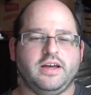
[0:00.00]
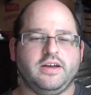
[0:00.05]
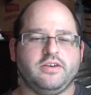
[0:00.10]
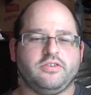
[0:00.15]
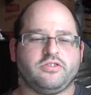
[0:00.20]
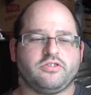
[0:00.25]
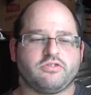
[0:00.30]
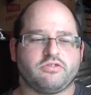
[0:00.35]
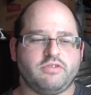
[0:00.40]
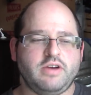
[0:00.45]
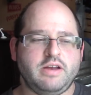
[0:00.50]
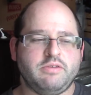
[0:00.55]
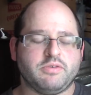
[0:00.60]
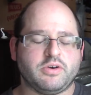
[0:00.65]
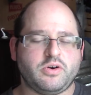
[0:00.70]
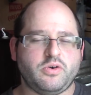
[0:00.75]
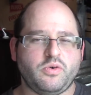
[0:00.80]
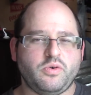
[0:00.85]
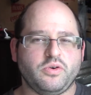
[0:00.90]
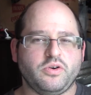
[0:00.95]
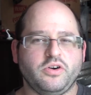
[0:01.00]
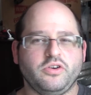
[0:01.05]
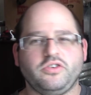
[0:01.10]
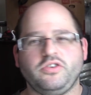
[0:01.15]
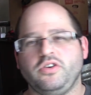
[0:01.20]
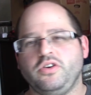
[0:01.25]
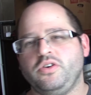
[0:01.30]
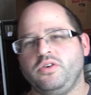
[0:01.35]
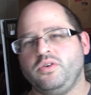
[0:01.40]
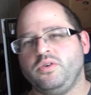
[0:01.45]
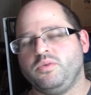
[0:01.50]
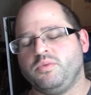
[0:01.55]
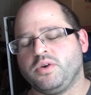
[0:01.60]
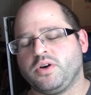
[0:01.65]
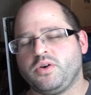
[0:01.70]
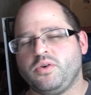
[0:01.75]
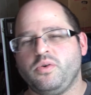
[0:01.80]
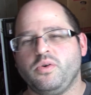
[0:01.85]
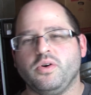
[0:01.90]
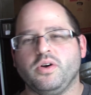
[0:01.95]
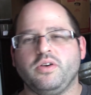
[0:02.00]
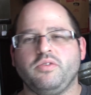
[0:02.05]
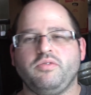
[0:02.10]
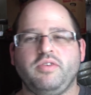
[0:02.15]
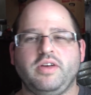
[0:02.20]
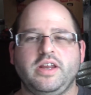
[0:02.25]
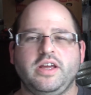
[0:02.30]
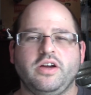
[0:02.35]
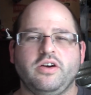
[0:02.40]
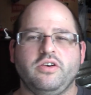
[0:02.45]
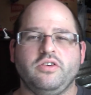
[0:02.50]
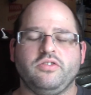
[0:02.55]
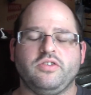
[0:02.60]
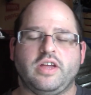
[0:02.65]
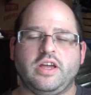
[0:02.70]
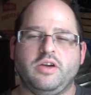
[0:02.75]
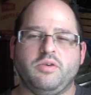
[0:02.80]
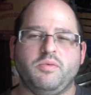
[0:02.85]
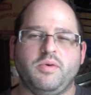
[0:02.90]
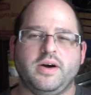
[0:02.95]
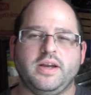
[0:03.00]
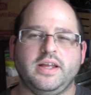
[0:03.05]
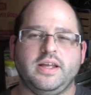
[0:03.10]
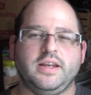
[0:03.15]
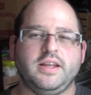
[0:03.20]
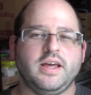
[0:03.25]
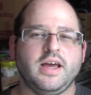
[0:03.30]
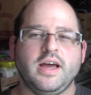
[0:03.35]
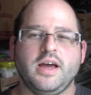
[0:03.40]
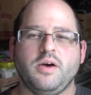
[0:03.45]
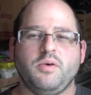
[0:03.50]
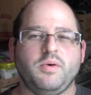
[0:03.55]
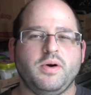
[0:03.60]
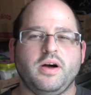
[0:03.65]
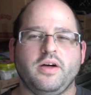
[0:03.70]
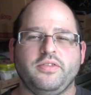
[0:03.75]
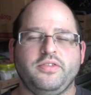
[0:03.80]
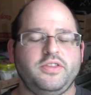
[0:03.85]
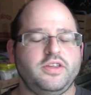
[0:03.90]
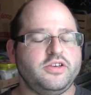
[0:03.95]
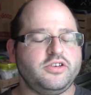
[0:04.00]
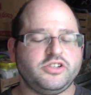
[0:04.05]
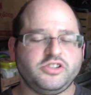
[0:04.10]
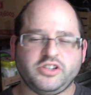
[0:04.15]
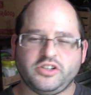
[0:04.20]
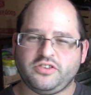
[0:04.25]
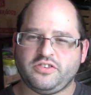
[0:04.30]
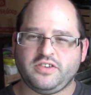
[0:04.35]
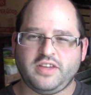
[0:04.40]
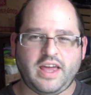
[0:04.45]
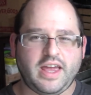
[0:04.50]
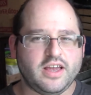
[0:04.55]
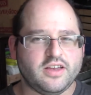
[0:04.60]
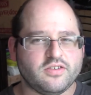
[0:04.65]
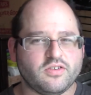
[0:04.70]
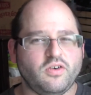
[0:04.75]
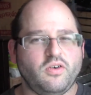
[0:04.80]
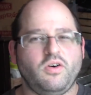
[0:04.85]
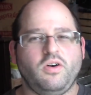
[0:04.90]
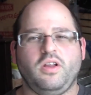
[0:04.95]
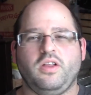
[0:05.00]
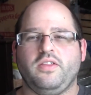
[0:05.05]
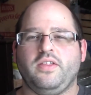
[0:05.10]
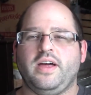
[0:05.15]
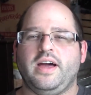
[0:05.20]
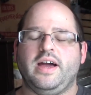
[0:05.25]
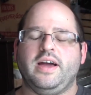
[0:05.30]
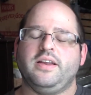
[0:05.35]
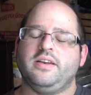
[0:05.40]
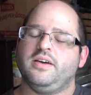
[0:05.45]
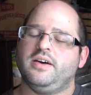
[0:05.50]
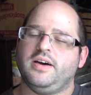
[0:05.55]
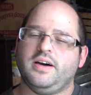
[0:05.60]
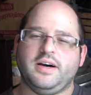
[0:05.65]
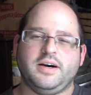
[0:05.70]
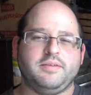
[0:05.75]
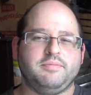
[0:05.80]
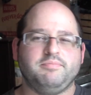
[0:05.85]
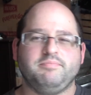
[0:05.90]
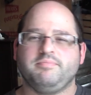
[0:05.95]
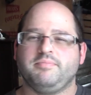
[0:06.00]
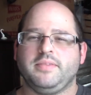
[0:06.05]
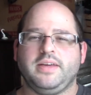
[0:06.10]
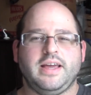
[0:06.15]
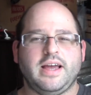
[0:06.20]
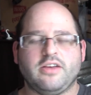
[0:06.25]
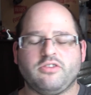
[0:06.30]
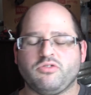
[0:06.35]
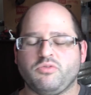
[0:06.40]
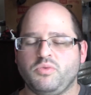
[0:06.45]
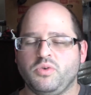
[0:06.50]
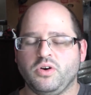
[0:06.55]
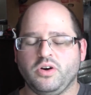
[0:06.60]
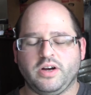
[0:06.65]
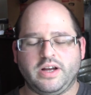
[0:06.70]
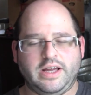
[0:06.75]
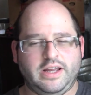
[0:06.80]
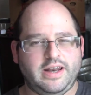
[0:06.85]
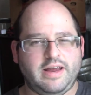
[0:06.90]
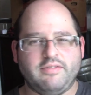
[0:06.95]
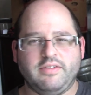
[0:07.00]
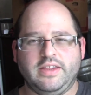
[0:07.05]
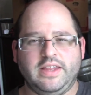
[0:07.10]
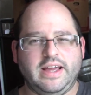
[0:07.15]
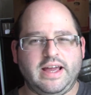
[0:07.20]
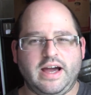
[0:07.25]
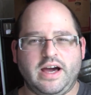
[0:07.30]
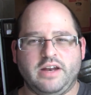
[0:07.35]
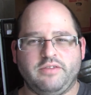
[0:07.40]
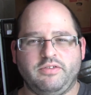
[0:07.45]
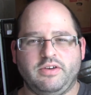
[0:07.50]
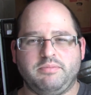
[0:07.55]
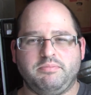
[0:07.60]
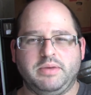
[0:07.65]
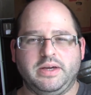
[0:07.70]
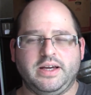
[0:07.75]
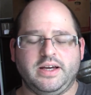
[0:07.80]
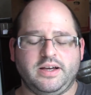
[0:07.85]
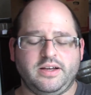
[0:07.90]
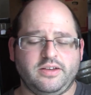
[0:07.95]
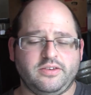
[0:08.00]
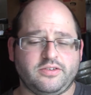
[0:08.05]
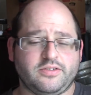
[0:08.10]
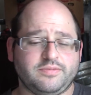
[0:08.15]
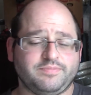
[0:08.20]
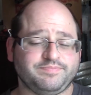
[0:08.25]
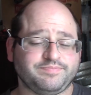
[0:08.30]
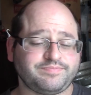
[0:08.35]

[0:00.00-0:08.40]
a screen recorder to record videos that you wanted, well, this just takes all of that um, guesswork and everything out of it, because